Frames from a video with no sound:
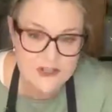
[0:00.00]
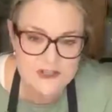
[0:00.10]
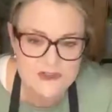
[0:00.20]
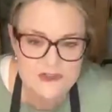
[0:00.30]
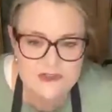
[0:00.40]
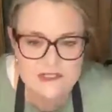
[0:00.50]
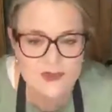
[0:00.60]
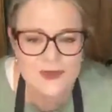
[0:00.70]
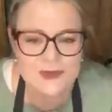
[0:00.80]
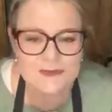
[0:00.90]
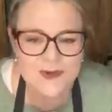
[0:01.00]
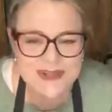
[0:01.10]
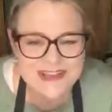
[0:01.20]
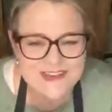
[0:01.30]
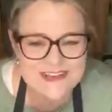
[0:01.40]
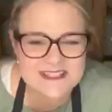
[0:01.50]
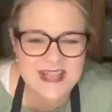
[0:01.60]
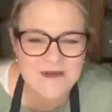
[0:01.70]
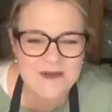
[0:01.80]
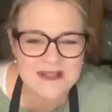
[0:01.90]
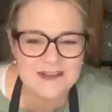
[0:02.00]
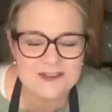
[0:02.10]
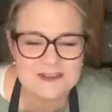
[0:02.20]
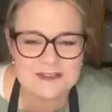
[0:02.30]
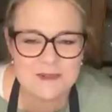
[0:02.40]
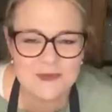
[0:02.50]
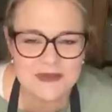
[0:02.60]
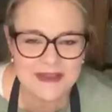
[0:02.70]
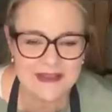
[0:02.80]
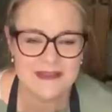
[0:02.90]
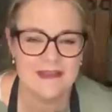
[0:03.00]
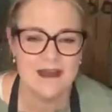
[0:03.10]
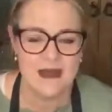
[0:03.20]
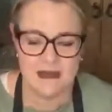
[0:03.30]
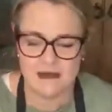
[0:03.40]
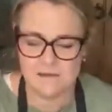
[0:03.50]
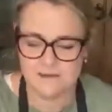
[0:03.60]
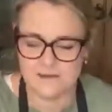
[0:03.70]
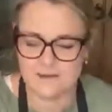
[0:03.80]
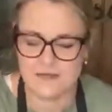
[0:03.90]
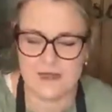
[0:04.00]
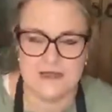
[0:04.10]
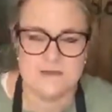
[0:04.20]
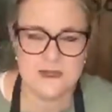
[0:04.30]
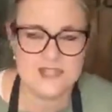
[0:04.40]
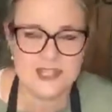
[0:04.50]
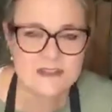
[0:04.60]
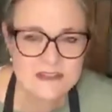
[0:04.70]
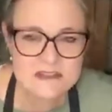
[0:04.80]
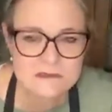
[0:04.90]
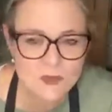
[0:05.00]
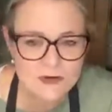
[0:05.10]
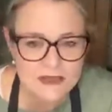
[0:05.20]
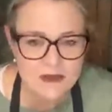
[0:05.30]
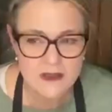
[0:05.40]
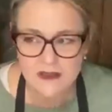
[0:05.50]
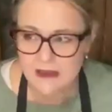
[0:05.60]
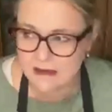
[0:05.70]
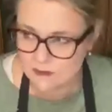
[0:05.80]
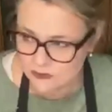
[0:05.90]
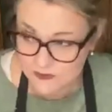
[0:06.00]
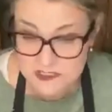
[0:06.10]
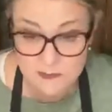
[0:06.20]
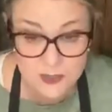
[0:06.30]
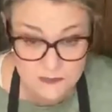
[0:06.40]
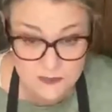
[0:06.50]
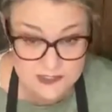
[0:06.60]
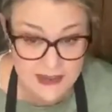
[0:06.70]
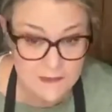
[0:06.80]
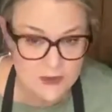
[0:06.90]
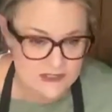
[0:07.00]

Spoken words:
that I use. Good morning, Chris. How are you this morning? It's a bit chilly this morning, although it's a beautiful day.